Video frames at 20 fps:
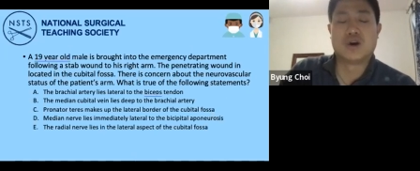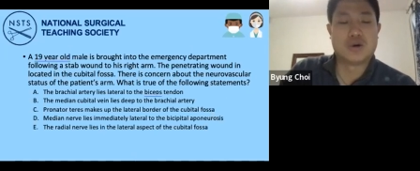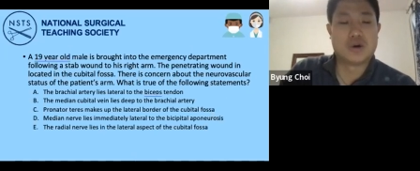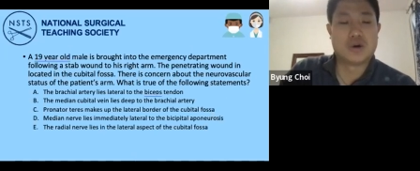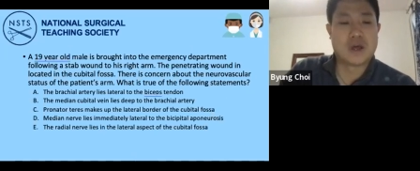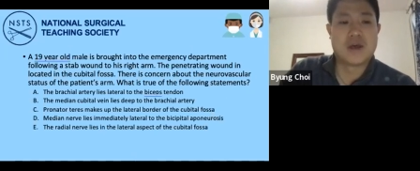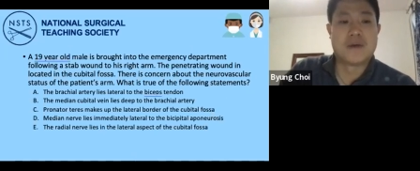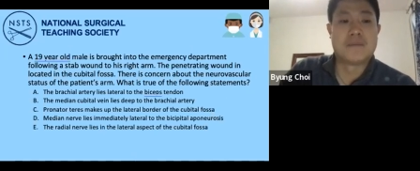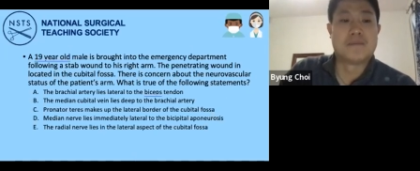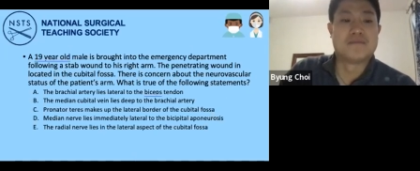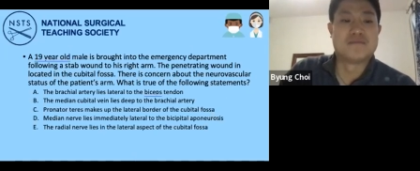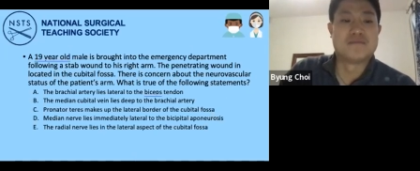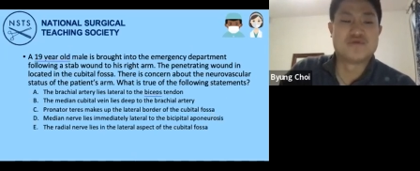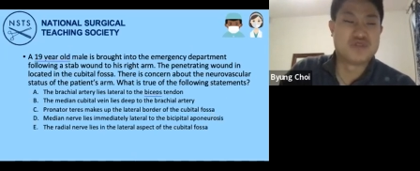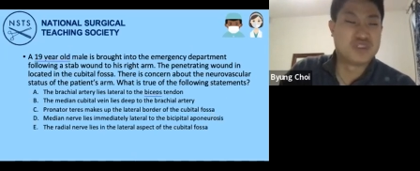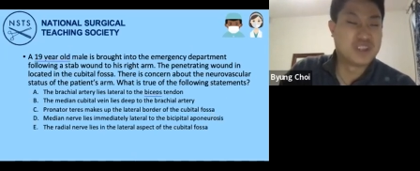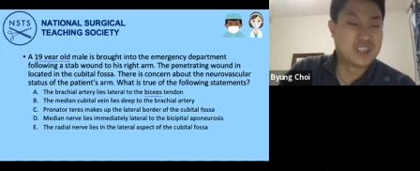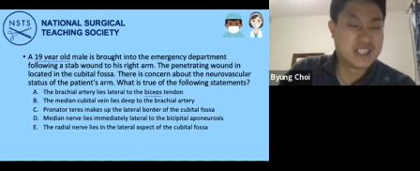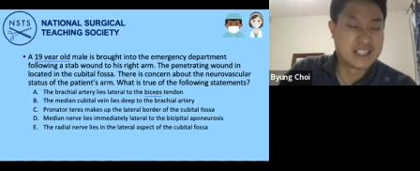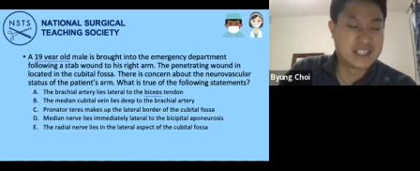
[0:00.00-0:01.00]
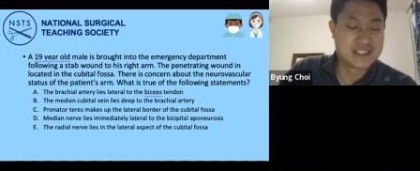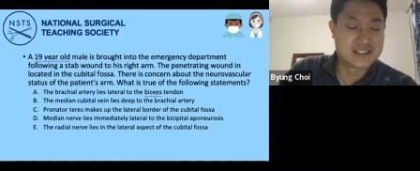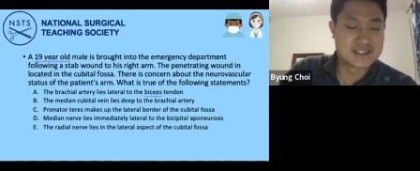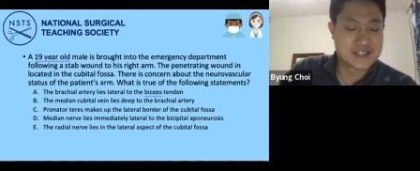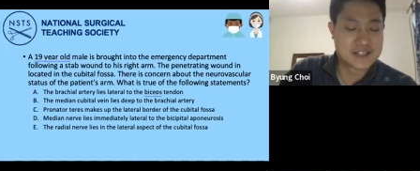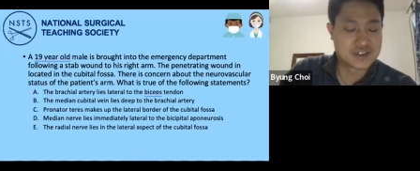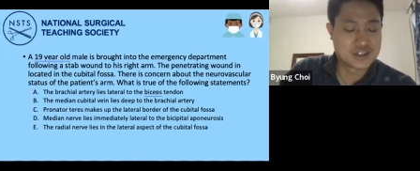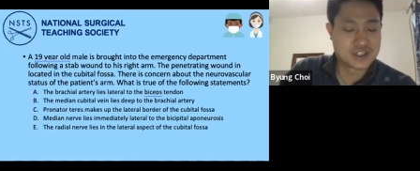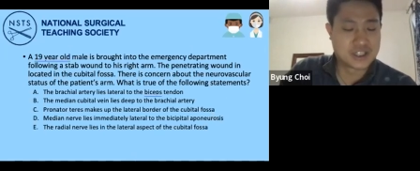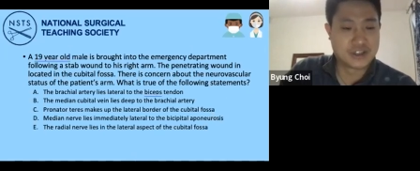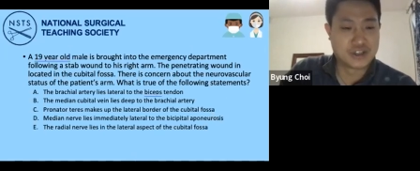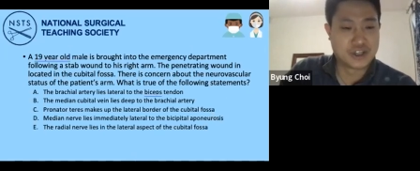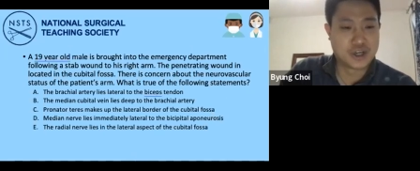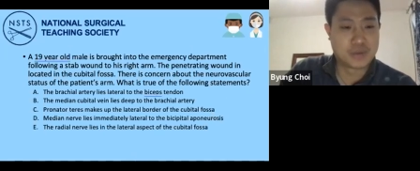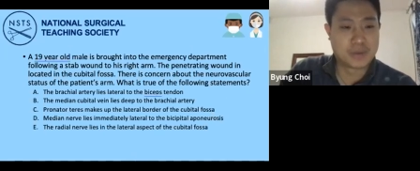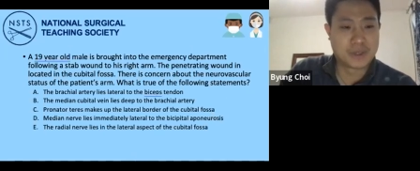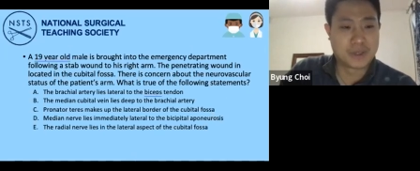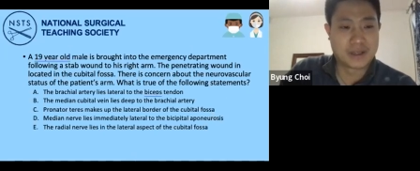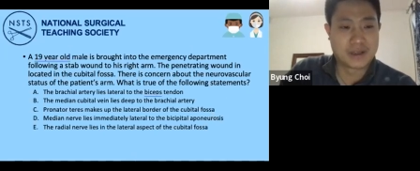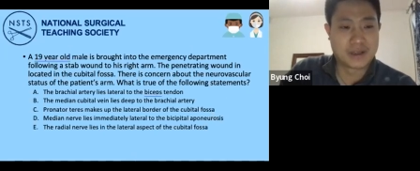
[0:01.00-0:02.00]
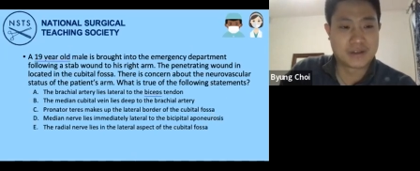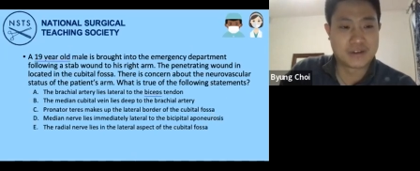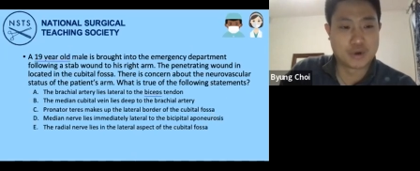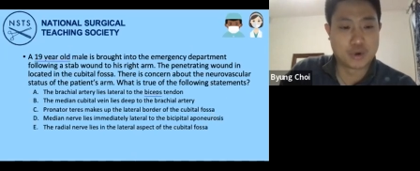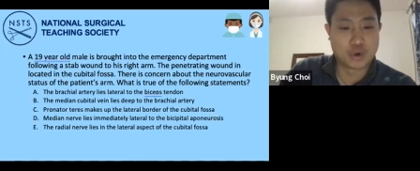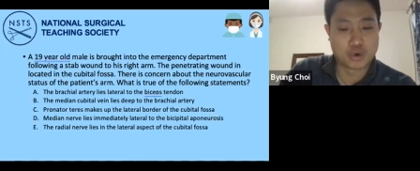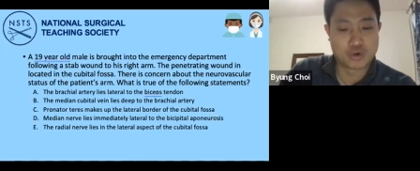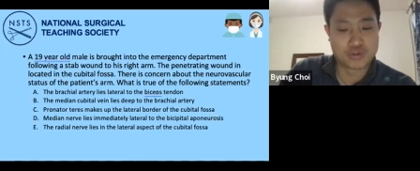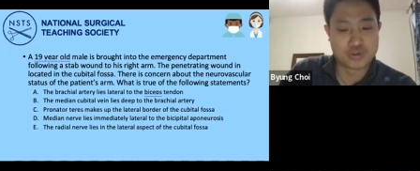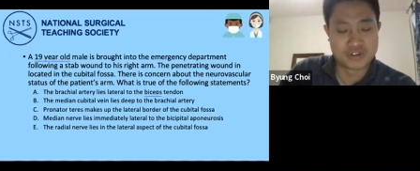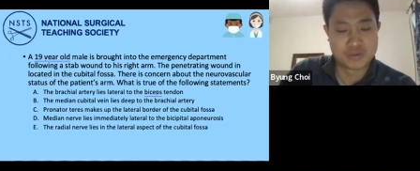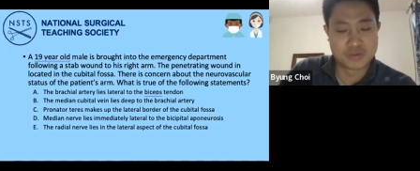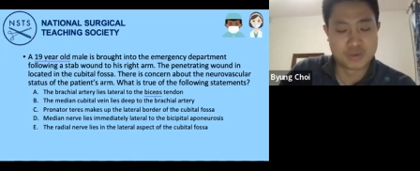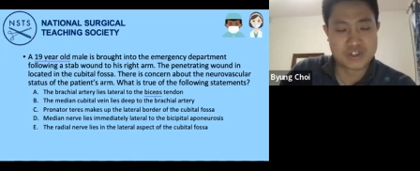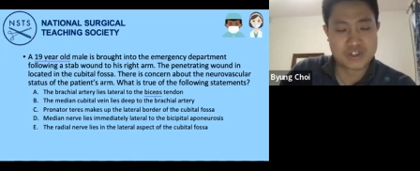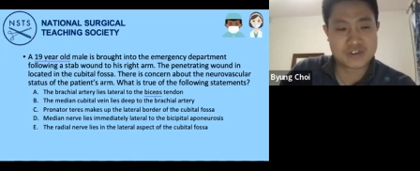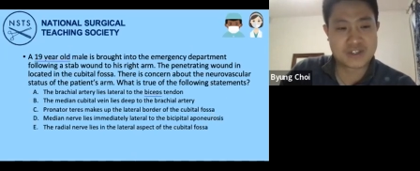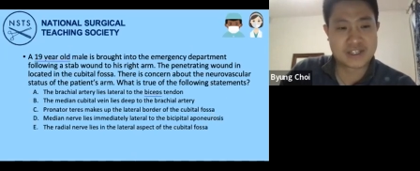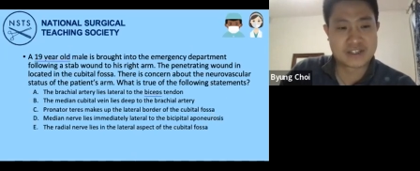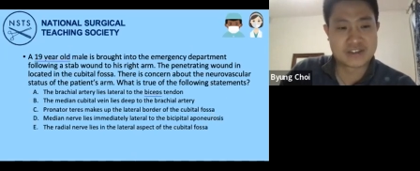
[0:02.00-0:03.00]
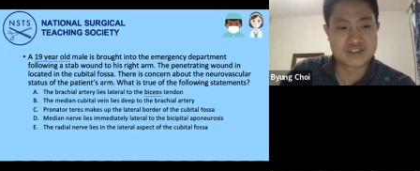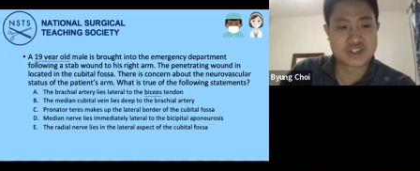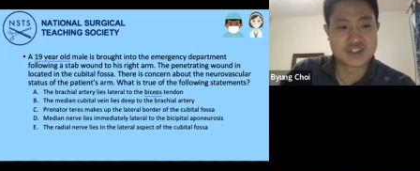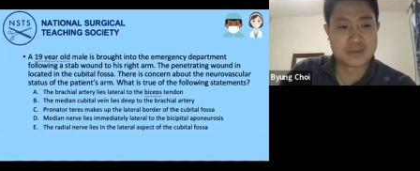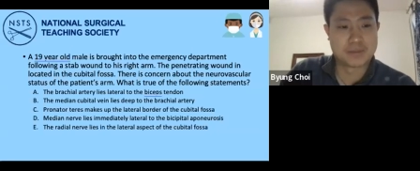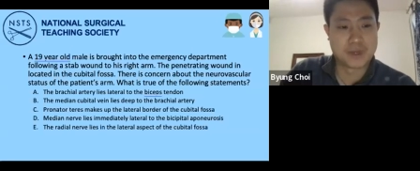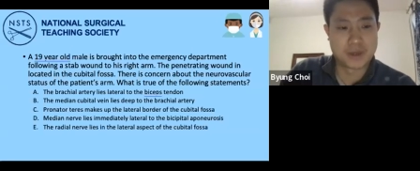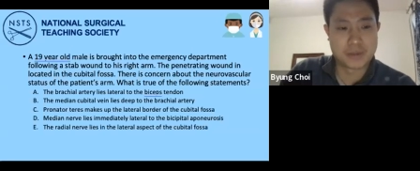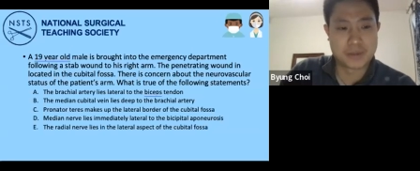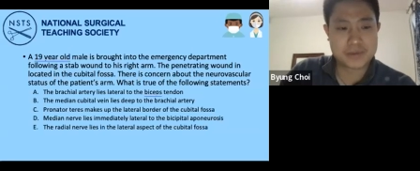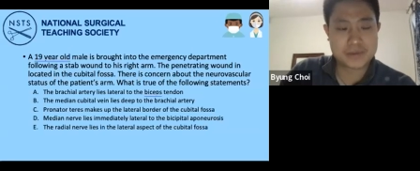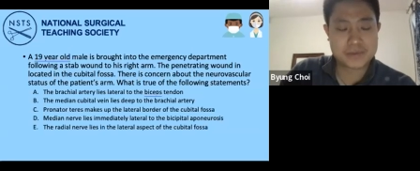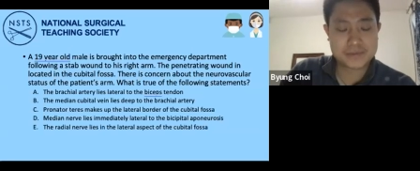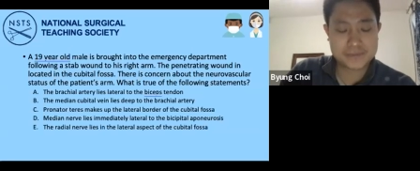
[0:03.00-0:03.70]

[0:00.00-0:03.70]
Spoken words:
really essentially knowing the order in which things come up